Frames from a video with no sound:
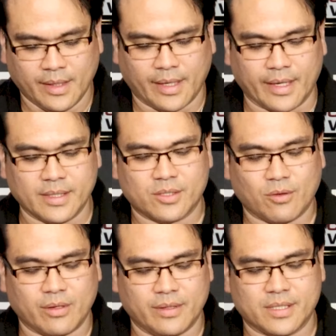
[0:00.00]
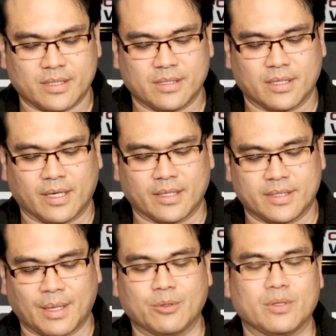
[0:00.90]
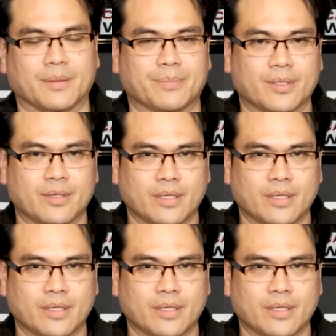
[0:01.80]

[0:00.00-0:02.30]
Now inside of this is a double lip